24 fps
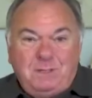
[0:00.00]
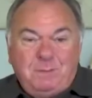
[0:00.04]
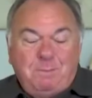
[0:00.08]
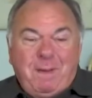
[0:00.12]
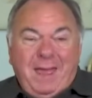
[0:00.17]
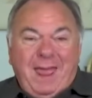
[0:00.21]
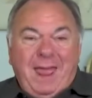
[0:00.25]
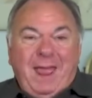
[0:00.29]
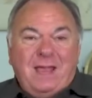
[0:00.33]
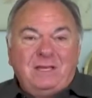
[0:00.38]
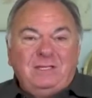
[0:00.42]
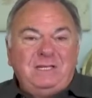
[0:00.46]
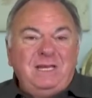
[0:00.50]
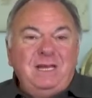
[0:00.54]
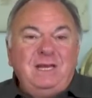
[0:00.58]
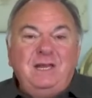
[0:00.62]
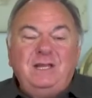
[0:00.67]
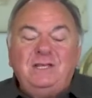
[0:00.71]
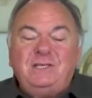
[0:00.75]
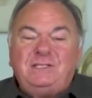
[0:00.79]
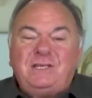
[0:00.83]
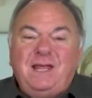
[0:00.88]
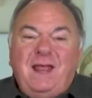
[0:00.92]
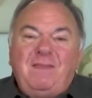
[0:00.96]
to pass. He
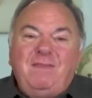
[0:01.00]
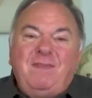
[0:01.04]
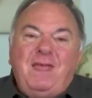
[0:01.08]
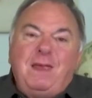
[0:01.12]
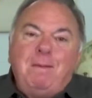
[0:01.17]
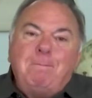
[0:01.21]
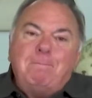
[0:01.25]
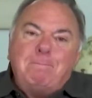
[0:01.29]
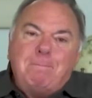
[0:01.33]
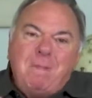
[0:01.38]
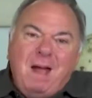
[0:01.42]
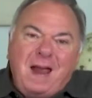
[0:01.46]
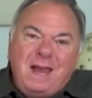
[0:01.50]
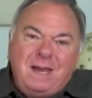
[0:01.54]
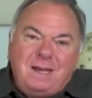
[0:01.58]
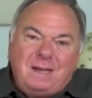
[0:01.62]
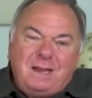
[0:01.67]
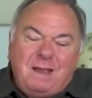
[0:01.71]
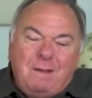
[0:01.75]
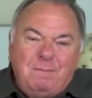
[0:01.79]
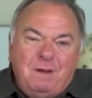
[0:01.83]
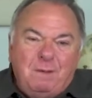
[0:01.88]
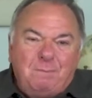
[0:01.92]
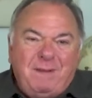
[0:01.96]
didn't say they
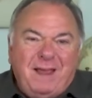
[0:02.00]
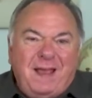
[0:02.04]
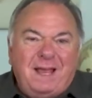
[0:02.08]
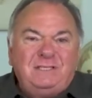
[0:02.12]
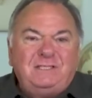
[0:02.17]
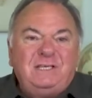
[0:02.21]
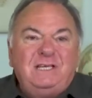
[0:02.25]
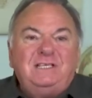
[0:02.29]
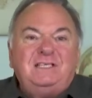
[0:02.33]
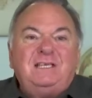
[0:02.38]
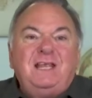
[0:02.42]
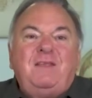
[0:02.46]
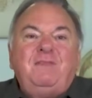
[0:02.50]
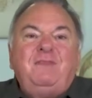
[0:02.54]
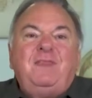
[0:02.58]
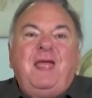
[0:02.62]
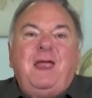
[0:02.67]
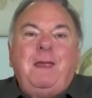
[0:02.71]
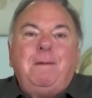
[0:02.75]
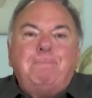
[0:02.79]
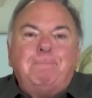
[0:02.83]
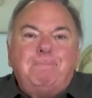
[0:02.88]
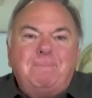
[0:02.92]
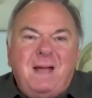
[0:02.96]
might come to pass. He said
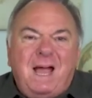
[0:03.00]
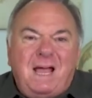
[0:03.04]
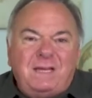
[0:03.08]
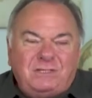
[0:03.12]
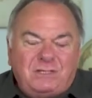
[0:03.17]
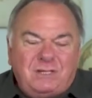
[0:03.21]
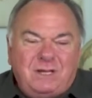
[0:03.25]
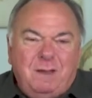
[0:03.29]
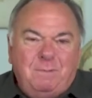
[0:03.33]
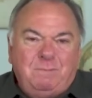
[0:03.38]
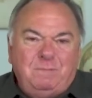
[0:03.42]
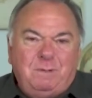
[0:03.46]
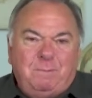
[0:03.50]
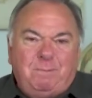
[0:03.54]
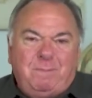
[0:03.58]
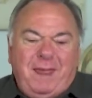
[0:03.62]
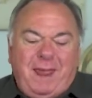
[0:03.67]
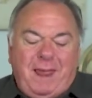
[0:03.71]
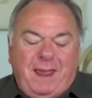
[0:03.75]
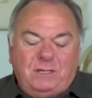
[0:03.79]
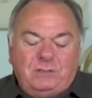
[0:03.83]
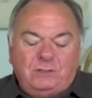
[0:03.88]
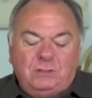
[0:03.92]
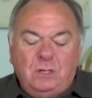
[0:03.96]
they must come to
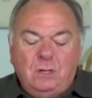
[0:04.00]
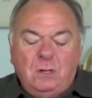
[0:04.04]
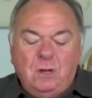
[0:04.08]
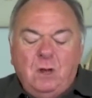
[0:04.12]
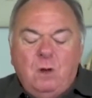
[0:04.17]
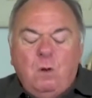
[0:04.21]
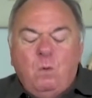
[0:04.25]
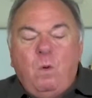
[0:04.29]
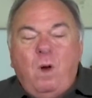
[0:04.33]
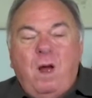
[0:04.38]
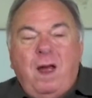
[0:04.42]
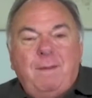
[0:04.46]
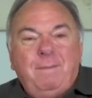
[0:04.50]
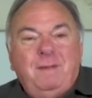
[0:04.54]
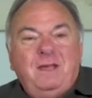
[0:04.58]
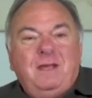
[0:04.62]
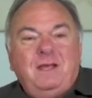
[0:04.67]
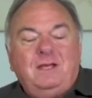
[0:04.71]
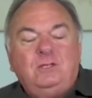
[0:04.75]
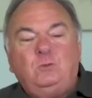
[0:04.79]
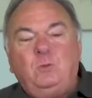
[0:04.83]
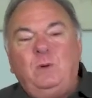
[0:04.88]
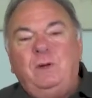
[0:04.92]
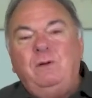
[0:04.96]
pass. Why?
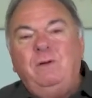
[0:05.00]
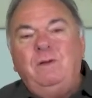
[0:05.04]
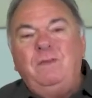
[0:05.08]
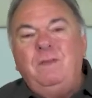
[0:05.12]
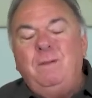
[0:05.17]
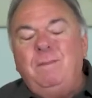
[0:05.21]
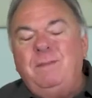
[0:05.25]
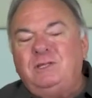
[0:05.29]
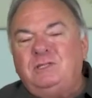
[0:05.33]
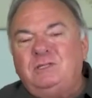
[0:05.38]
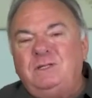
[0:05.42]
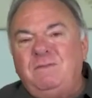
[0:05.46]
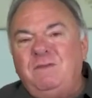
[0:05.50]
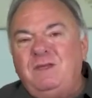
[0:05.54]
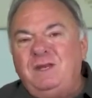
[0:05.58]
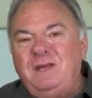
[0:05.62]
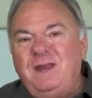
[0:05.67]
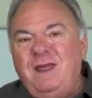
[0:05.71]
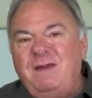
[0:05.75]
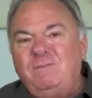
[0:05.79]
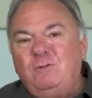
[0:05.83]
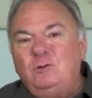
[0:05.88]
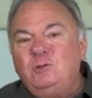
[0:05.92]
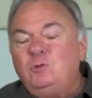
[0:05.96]
Because we are in the midst of the
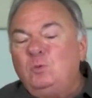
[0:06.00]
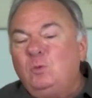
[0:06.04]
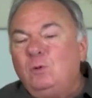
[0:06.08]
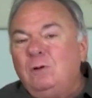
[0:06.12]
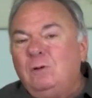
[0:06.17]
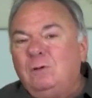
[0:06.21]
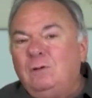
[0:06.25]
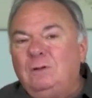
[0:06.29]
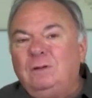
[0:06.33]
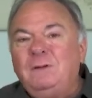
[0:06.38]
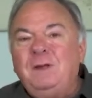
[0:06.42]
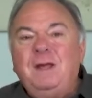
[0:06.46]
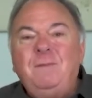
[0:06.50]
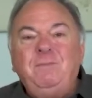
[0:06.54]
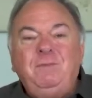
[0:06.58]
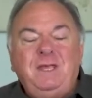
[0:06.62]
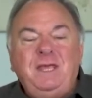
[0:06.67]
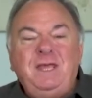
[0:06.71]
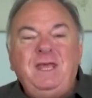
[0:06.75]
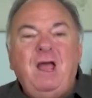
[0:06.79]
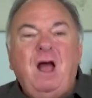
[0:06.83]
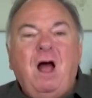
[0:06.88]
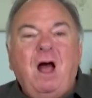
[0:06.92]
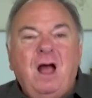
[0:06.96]
devil's world.
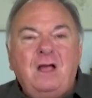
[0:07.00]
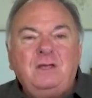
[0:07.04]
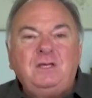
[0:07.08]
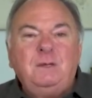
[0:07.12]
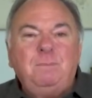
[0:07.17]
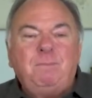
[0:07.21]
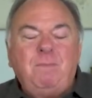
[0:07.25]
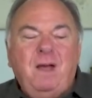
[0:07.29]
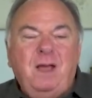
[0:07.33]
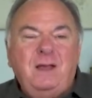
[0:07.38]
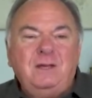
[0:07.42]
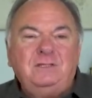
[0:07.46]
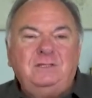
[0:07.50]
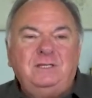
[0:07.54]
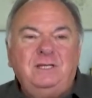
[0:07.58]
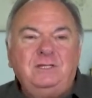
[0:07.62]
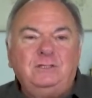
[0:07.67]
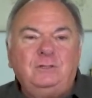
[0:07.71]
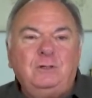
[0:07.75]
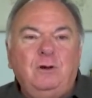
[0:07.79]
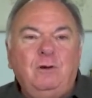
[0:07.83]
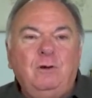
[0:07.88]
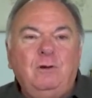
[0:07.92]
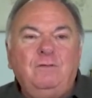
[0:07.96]
He occupies
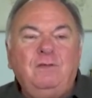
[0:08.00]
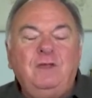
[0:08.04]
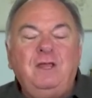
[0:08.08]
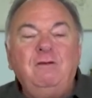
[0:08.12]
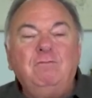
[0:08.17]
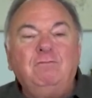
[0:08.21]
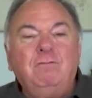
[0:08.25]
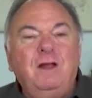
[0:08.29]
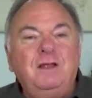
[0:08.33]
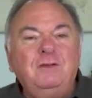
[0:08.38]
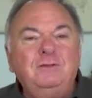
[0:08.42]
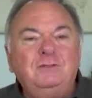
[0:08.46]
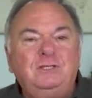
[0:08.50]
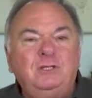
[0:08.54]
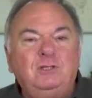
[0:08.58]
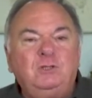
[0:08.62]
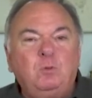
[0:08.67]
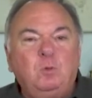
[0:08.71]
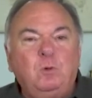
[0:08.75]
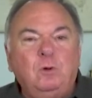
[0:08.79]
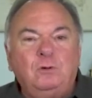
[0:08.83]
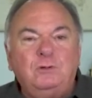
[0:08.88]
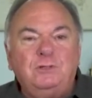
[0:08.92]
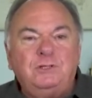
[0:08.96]
this earth. He runs
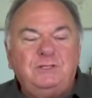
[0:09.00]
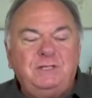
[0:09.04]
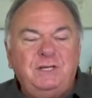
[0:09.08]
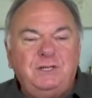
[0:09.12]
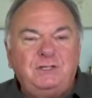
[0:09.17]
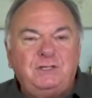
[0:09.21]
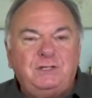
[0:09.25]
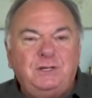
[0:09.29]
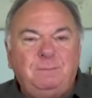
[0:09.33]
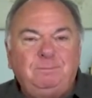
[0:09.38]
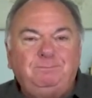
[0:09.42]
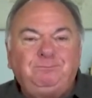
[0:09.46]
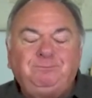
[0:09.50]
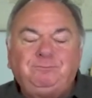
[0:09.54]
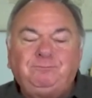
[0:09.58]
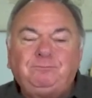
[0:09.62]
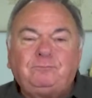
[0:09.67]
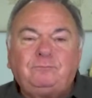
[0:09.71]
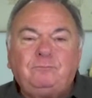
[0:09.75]
this world system.